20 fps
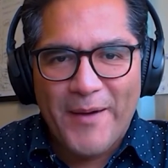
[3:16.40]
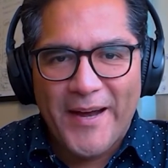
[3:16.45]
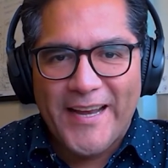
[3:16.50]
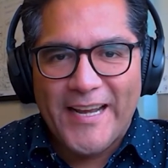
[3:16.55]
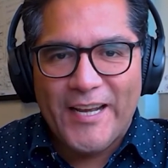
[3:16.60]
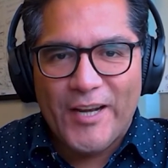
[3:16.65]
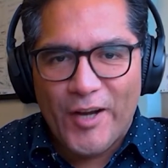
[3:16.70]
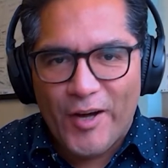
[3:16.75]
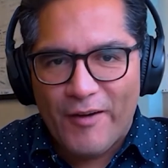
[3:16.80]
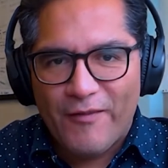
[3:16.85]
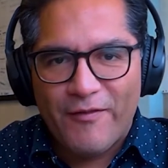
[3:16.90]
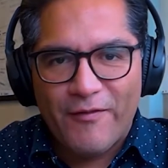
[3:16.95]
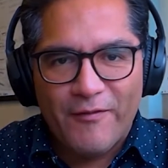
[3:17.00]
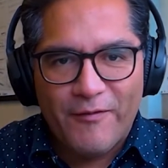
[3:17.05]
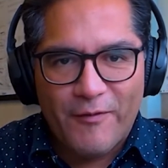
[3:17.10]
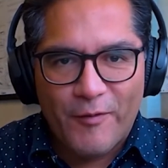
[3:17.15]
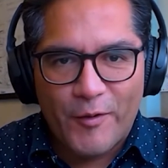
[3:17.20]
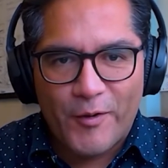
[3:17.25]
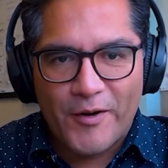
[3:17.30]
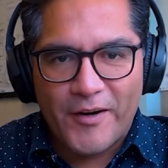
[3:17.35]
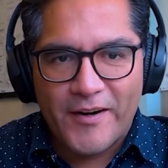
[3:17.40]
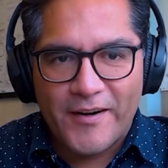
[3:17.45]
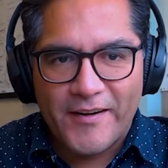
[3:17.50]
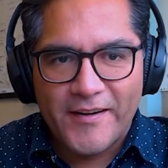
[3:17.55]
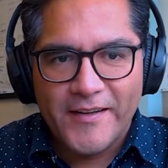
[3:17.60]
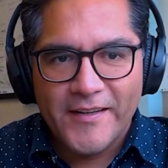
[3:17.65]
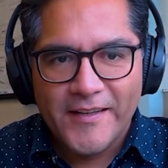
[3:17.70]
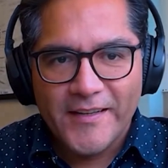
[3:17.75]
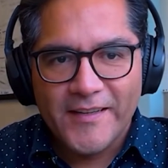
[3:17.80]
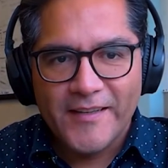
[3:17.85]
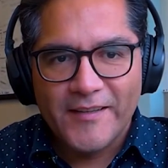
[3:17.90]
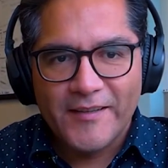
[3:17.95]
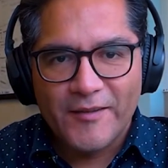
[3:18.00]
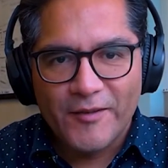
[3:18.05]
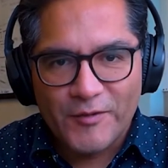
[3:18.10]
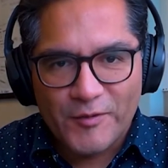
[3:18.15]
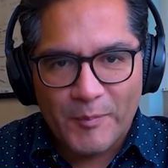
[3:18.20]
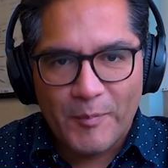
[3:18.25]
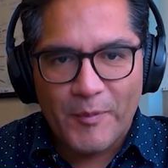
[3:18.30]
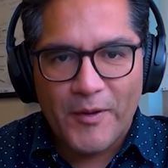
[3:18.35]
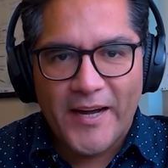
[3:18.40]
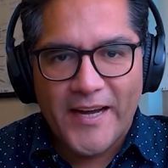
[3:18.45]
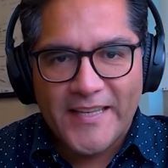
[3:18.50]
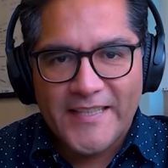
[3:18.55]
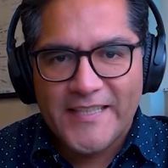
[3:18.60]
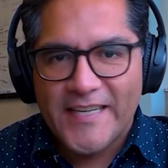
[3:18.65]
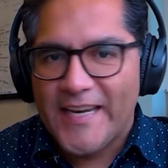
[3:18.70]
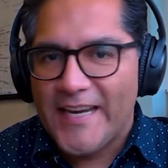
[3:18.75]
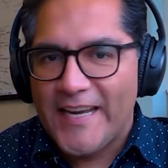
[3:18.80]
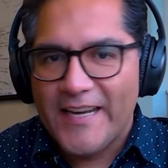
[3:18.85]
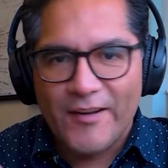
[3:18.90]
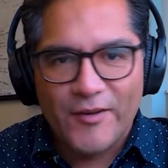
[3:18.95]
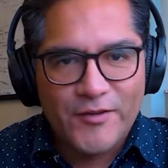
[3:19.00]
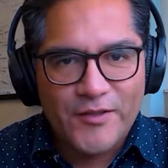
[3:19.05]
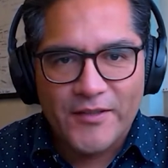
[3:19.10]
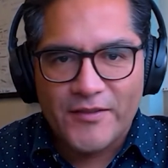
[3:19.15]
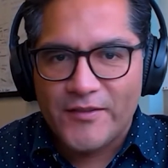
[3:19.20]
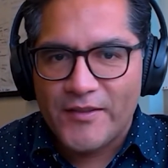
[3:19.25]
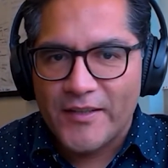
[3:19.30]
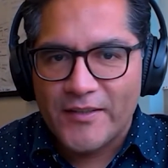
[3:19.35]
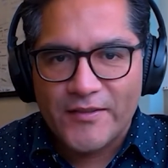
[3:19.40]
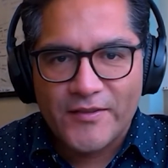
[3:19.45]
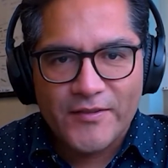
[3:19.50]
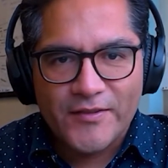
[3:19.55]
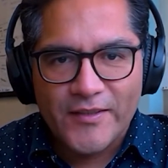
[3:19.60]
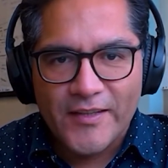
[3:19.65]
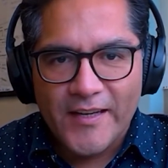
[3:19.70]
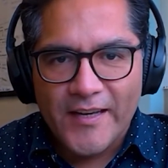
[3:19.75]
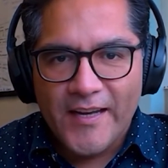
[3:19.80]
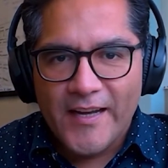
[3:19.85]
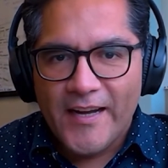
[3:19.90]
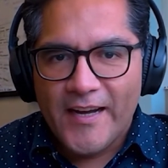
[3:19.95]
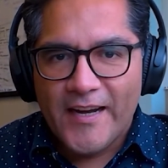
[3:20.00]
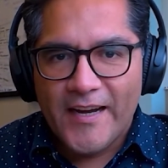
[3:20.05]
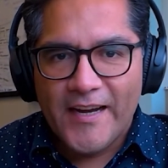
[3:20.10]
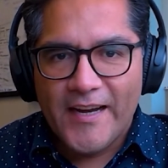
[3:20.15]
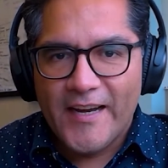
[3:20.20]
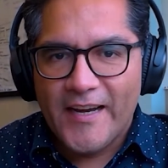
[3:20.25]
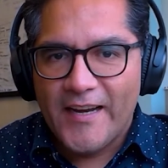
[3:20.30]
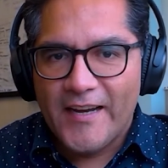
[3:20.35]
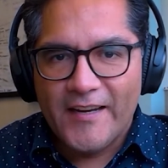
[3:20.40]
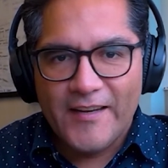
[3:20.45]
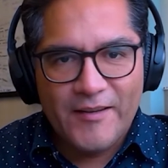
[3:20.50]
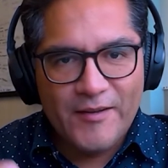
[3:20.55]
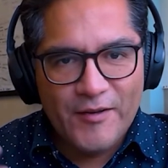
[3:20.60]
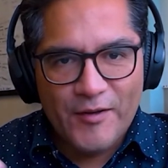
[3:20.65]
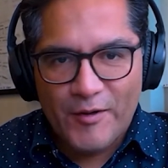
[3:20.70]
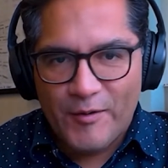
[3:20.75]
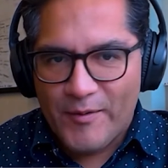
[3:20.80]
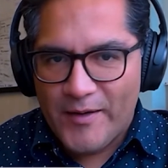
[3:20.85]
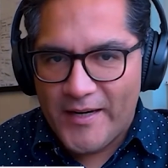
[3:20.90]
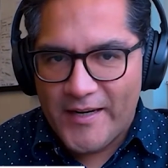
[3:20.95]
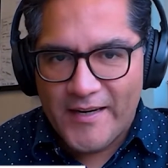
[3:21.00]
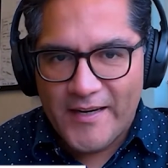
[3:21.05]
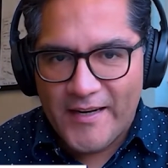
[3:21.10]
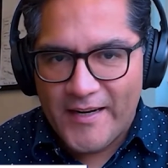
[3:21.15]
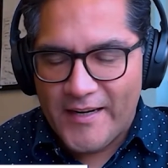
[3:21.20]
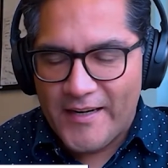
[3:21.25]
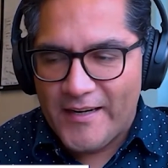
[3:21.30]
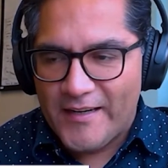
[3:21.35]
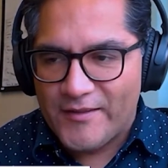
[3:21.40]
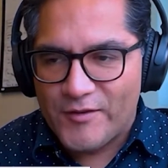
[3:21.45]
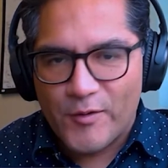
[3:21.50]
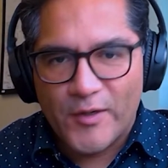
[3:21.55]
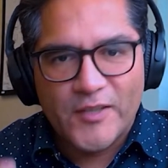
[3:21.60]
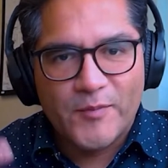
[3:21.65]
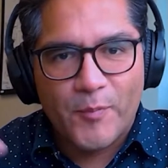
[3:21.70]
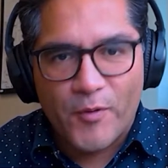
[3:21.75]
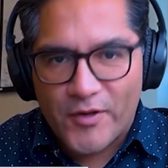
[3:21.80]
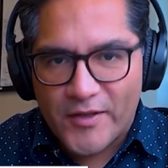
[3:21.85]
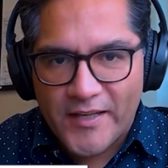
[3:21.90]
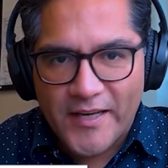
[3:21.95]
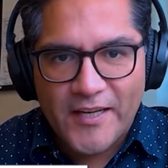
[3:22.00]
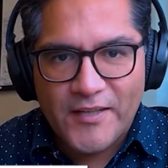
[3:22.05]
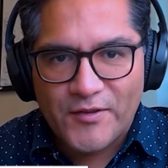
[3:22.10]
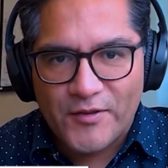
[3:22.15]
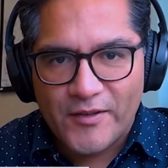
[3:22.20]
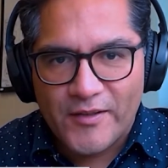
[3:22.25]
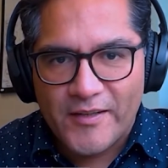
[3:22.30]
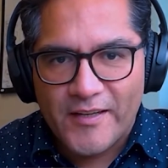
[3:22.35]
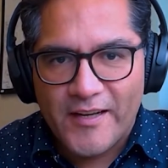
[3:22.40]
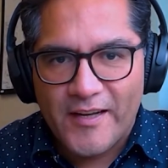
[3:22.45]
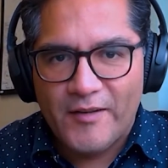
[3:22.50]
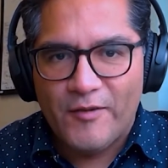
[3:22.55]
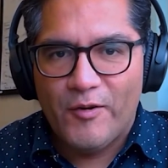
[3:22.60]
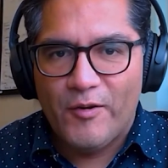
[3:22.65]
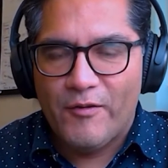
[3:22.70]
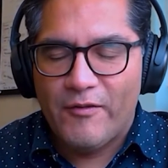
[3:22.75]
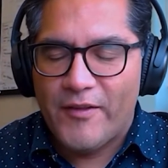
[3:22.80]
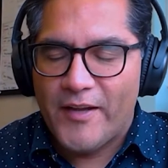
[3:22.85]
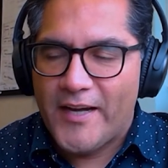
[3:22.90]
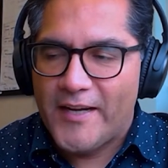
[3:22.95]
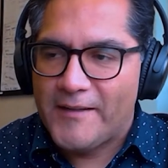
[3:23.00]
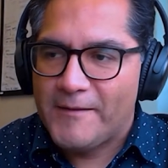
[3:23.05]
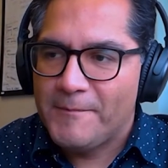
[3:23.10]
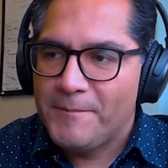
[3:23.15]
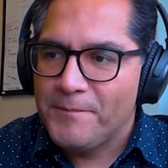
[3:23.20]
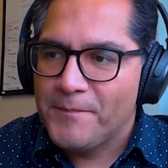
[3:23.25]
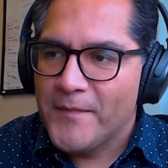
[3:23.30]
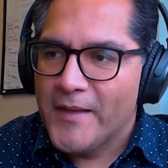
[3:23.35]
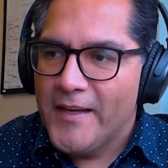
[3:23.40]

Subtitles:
love for supply chain, logistics, and transportation and all of that.